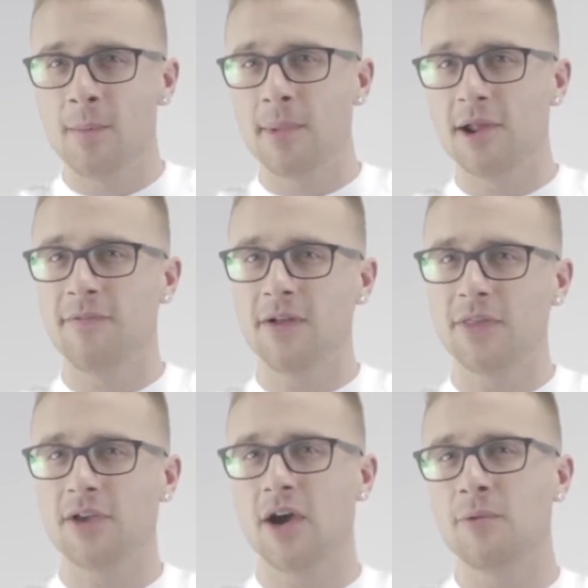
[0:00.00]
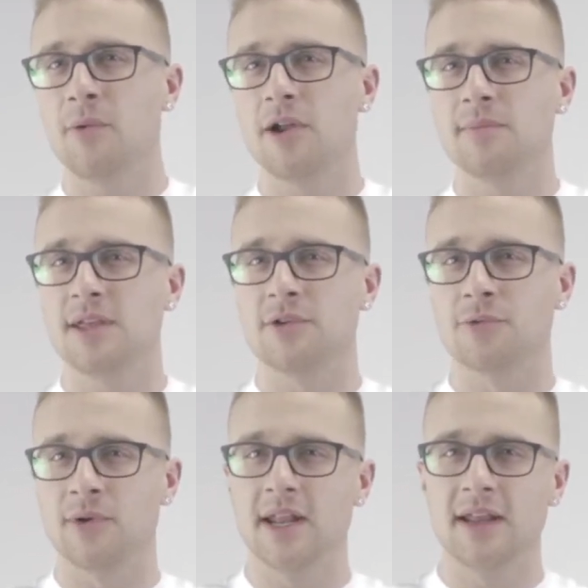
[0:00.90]
but I felt that God wanted me to
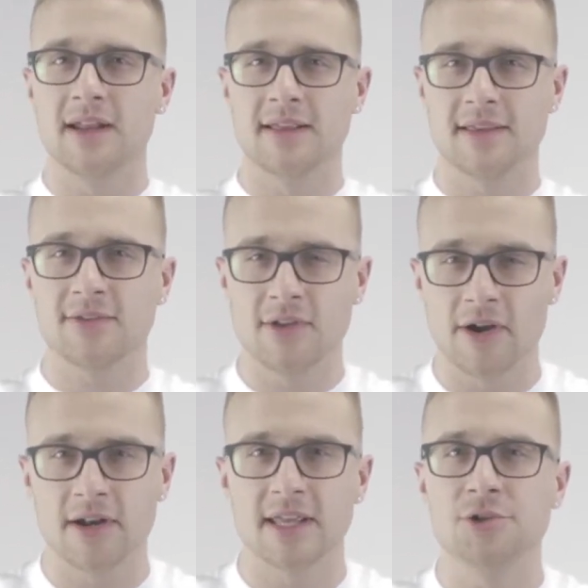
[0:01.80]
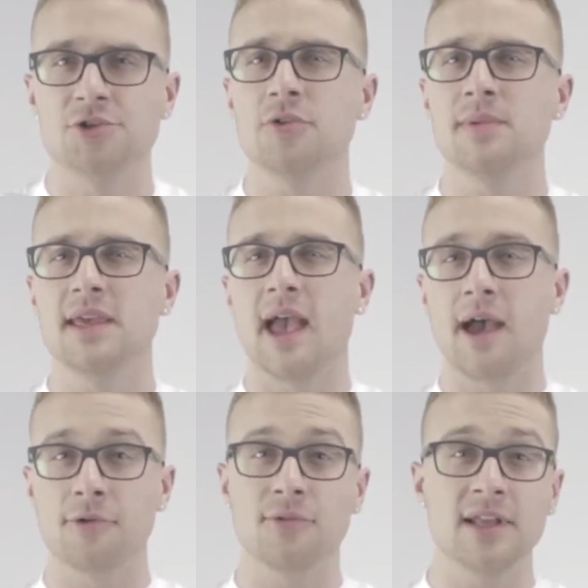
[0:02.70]
read it, and as I started, he showed me
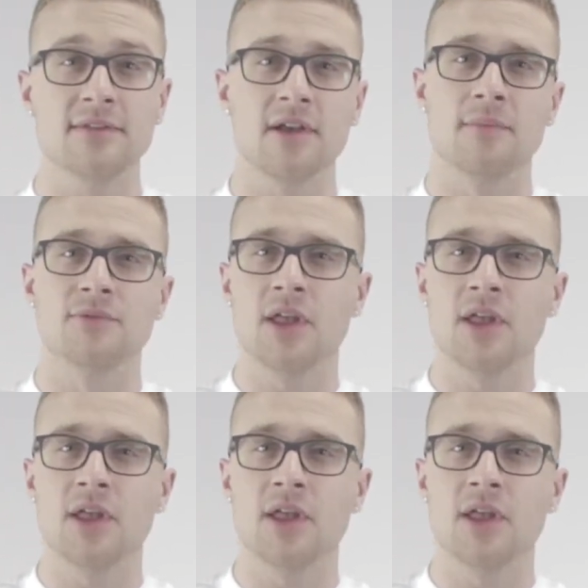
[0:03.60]
how to read Psalms,